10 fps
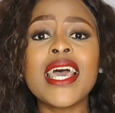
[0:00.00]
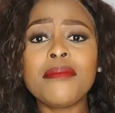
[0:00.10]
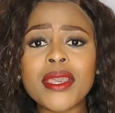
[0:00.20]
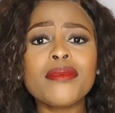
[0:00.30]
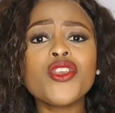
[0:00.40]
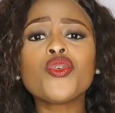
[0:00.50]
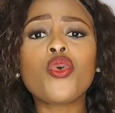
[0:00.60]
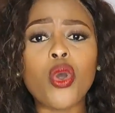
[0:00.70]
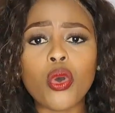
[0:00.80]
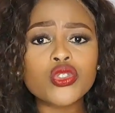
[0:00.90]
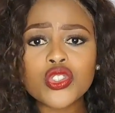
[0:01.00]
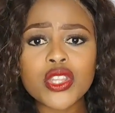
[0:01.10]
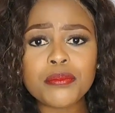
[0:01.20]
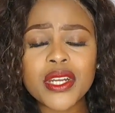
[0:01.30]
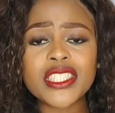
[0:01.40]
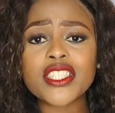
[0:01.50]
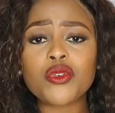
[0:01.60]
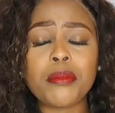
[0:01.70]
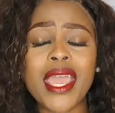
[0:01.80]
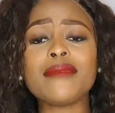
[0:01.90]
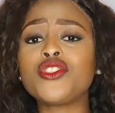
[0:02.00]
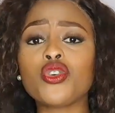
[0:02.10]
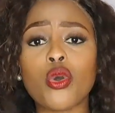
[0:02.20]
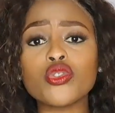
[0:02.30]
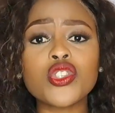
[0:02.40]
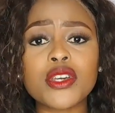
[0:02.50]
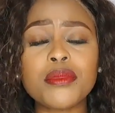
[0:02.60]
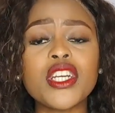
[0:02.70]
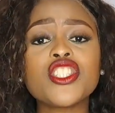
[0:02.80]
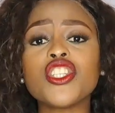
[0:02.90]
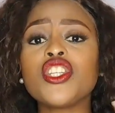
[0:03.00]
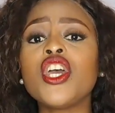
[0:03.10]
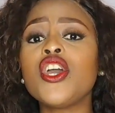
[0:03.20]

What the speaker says: Maybe you go to the person, or perhaps you go to the person,